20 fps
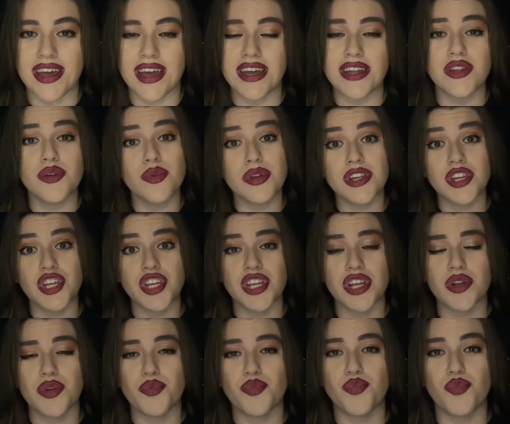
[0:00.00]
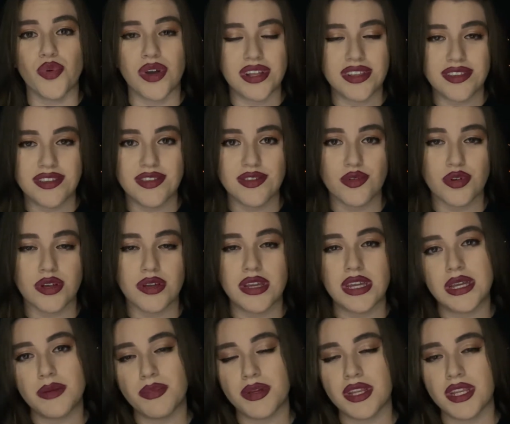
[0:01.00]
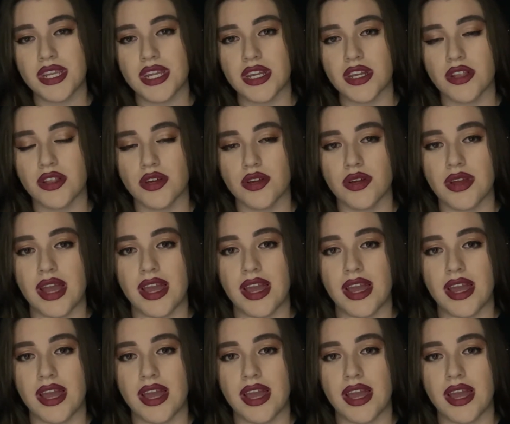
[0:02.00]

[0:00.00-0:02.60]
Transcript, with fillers: I do want to share one story in particular.